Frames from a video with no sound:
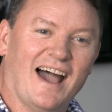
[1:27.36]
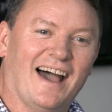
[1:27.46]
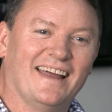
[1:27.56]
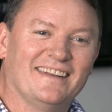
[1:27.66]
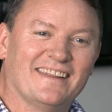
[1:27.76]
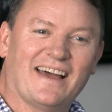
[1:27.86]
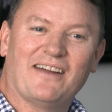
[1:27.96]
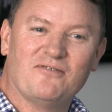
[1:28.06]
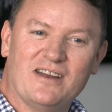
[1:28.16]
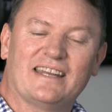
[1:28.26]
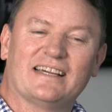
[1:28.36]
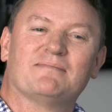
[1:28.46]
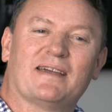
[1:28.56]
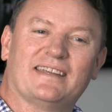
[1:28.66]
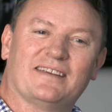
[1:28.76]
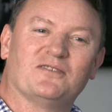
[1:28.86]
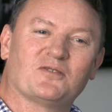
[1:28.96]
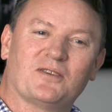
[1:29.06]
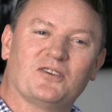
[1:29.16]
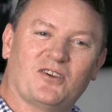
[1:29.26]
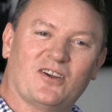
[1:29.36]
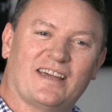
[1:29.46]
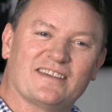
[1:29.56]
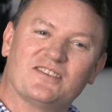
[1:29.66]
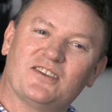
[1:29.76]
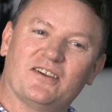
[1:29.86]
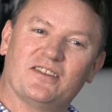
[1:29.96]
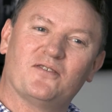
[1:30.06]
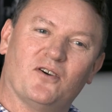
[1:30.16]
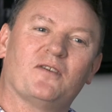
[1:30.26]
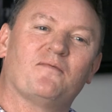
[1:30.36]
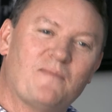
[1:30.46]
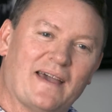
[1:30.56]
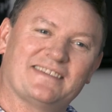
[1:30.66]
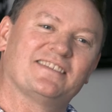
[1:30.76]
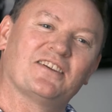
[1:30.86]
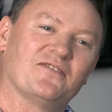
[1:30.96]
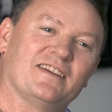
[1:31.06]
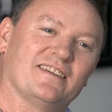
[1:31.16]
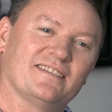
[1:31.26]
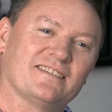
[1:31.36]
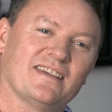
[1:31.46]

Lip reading: And that really does make a difference when you're cooking, is knowing that you've got the best ingredients.